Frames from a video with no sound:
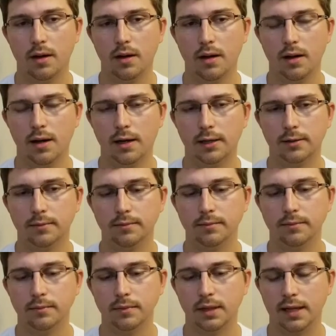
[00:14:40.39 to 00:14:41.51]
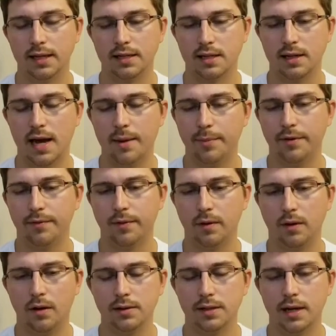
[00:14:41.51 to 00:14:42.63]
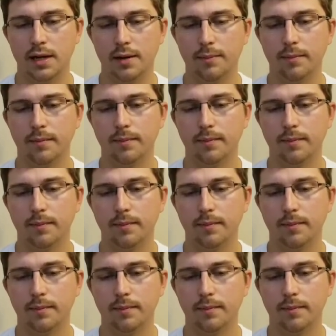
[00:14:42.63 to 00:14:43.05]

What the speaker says: And like I said, it happened for a long time.